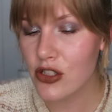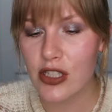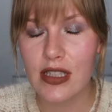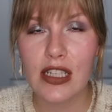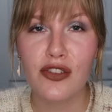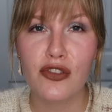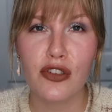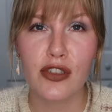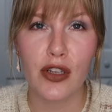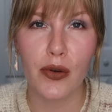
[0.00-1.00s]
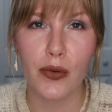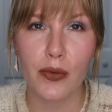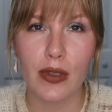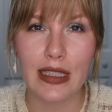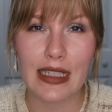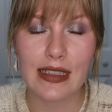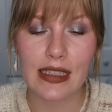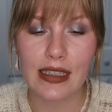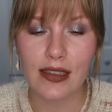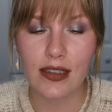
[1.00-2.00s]
just, these are just so
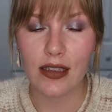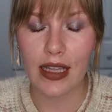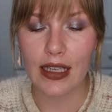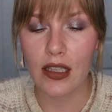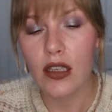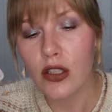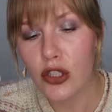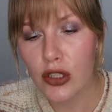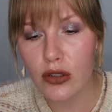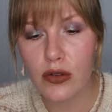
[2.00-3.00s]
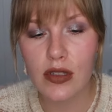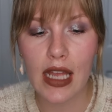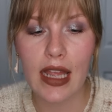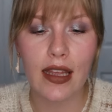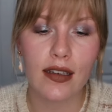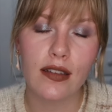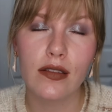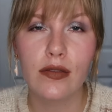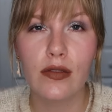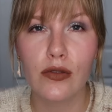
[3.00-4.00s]
easy to like use and
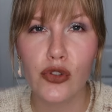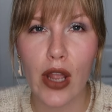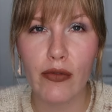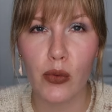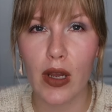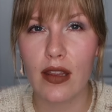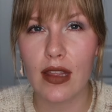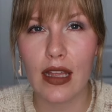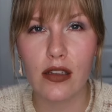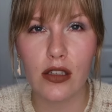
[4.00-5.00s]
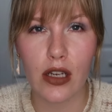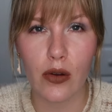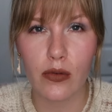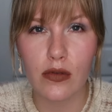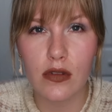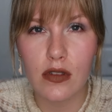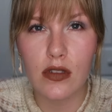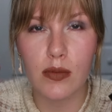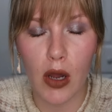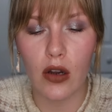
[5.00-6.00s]
travel with, and you know,
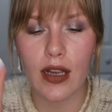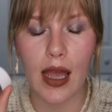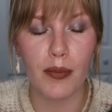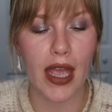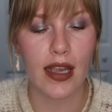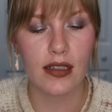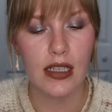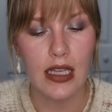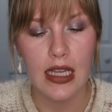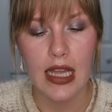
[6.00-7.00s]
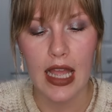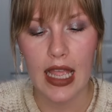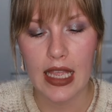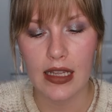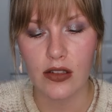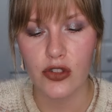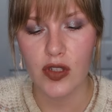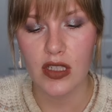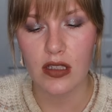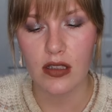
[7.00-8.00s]
small, compact, and
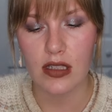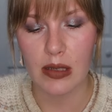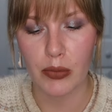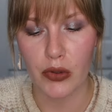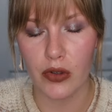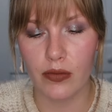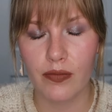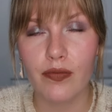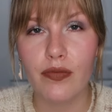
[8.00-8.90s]
just simple,